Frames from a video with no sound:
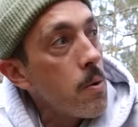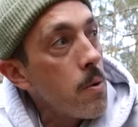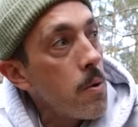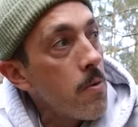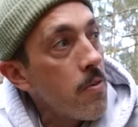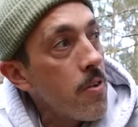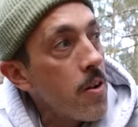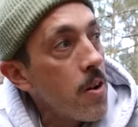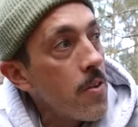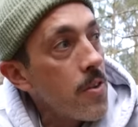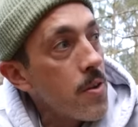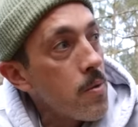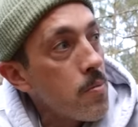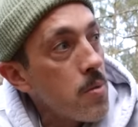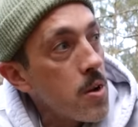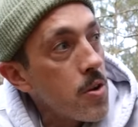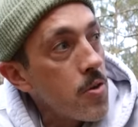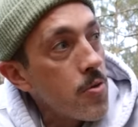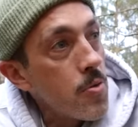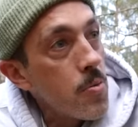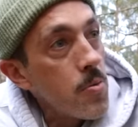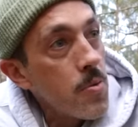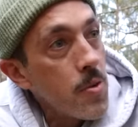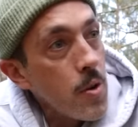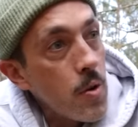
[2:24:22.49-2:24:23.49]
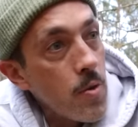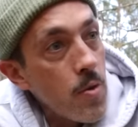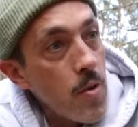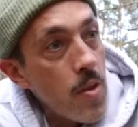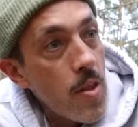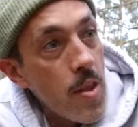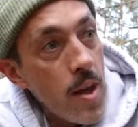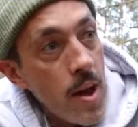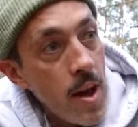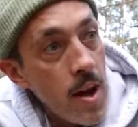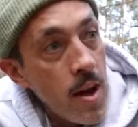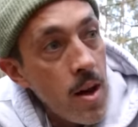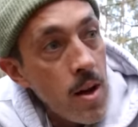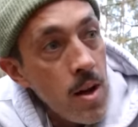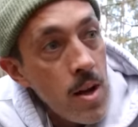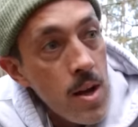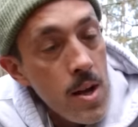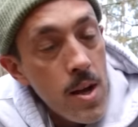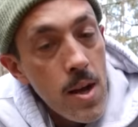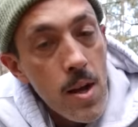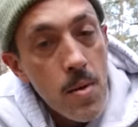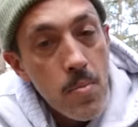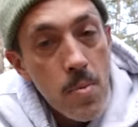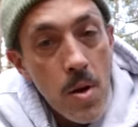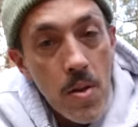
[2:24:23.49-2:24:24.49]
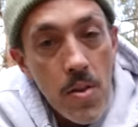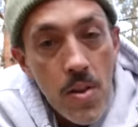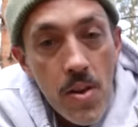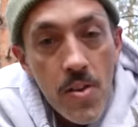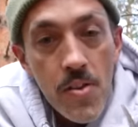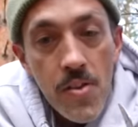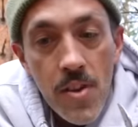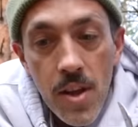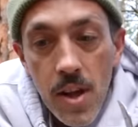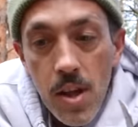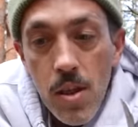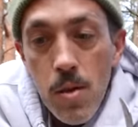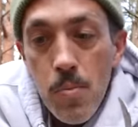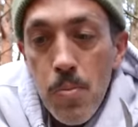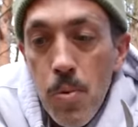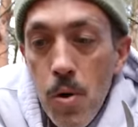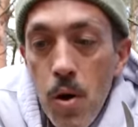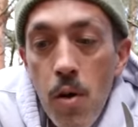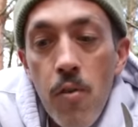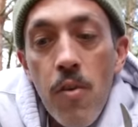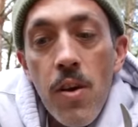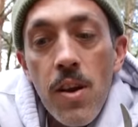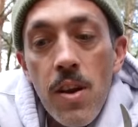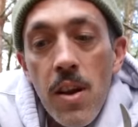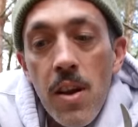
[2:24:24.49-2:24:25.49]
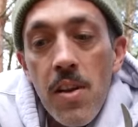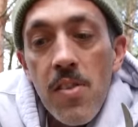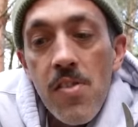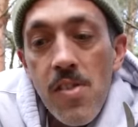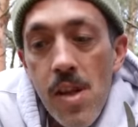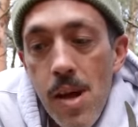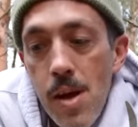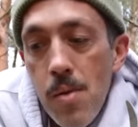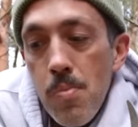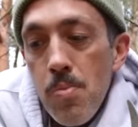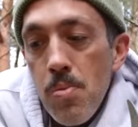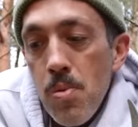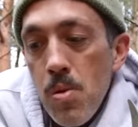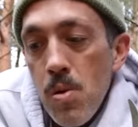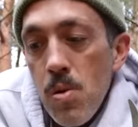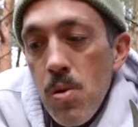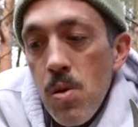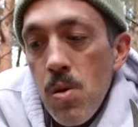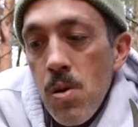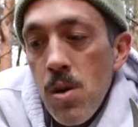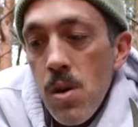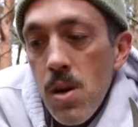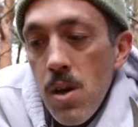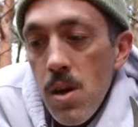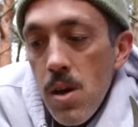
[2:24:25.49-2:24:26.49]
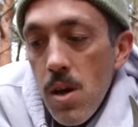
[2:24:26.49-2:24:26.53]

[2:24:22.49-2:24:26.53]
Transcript: We found some mushrooms over there, but this is like the perfect example